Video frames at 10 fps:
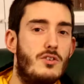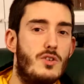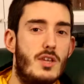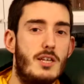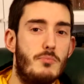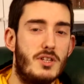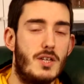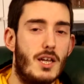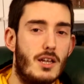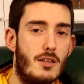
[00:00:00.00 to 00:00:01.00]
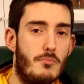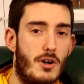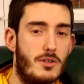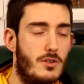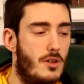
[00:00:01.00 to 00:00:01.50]
So this particular
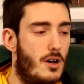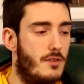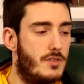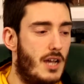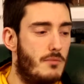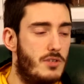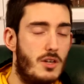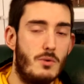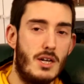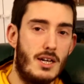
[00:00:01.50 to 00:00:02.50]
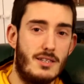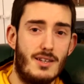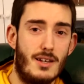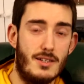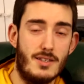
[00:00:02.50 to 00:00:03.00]
bottle of Tamdhu, it's
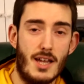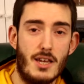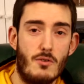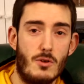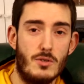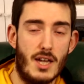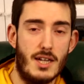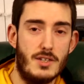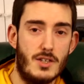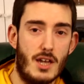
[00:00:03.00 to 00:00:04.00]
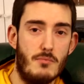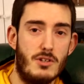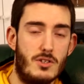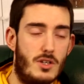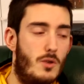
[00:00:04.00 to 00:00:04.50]
a 10-year-old age
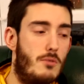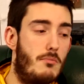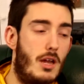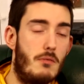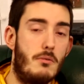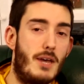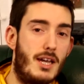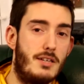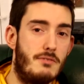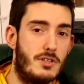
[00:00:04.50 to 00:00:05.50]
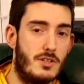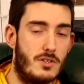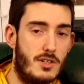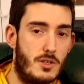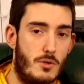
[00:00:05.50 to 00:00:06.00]
statement, so the minimum age of its
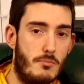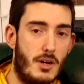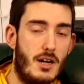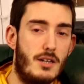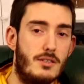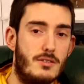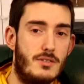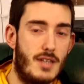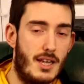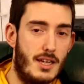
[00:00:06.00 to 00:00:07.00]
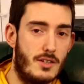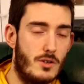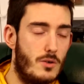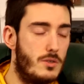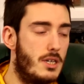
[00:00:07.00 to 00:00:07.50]
constituent parts 10 years
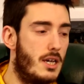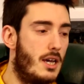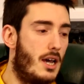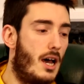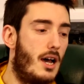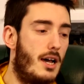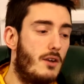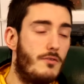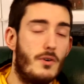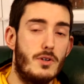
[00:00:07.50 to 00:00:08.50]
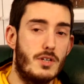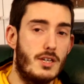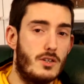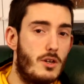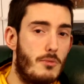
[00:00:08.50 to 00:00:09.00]
old.
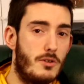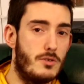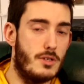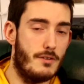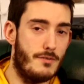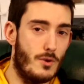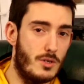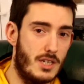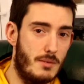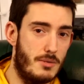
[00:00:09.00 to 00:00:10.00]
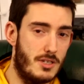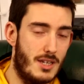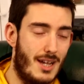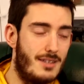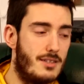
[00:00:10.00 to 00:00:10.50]
Unfortunately it's only bottled at
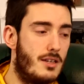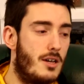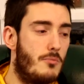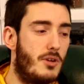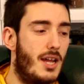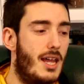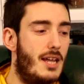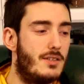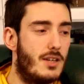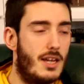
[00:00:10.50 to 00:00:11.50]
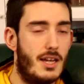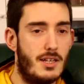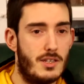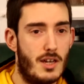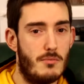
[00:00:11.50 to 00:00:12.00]
40%, but it is an
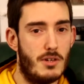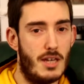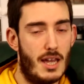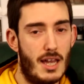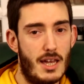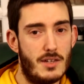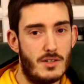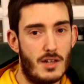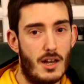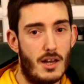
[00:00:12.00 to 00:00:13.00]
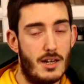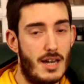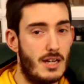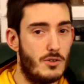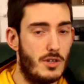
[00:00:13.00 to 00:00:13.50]
age statement. It is
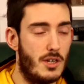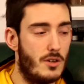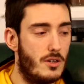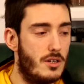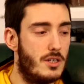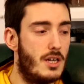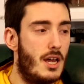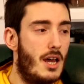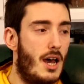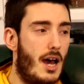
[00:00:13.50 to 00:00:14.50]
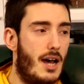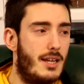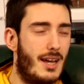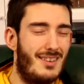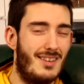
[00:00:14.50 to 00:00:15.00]
naturally coloured,
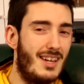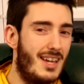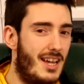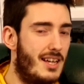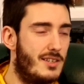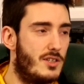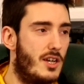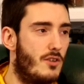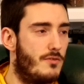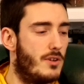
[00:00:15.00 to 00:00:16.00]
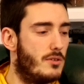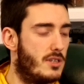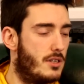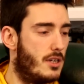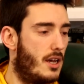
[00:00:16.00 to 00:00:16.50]
and I think it is chill
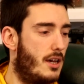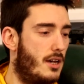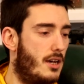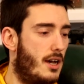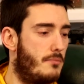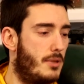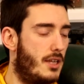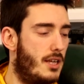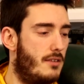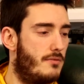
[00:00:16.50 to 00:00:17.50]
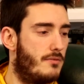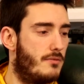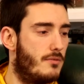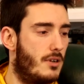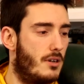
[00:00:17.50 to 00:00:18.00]
filtered. I believe
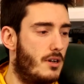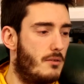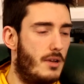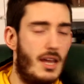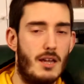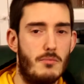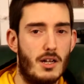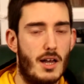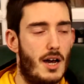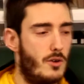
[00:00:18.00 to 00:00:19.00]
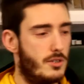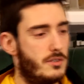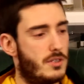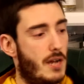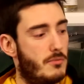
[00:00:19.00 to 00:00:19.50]
Ian McLeod
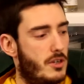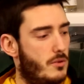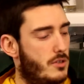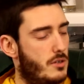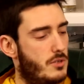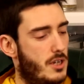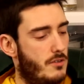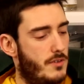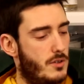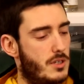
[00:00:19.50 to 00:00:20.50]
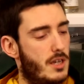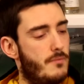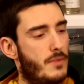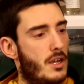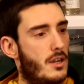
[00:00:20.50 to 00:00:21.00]
and Tamdhu do chill filter.
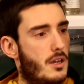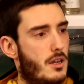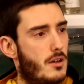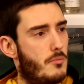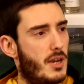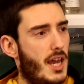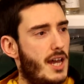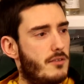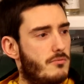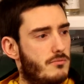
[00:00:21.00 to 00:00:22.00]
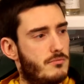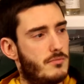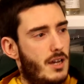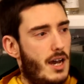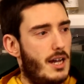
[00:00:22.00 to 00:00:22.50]
But again,
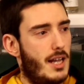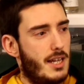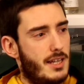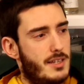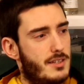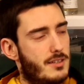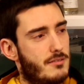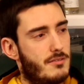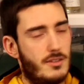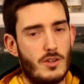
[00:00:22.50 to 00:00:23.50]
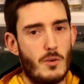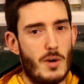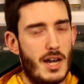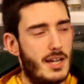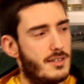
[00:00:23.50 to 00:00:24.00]
I like this. I don't know
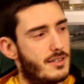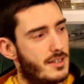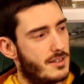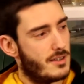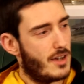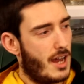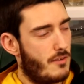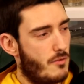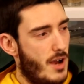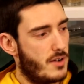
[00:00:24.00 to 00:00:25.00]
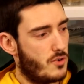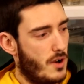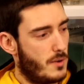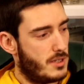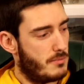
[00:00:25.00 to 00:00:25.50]
why, it's kind of
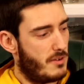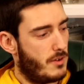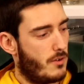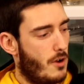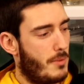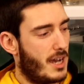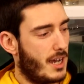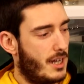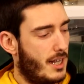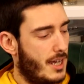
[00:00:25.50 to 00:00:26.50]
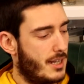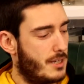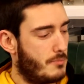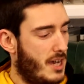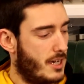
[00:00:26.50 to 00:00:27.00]
retro, it's a bit of a throwback. I like
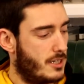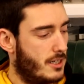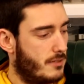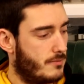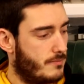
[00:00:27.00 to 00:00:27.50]
this packaging.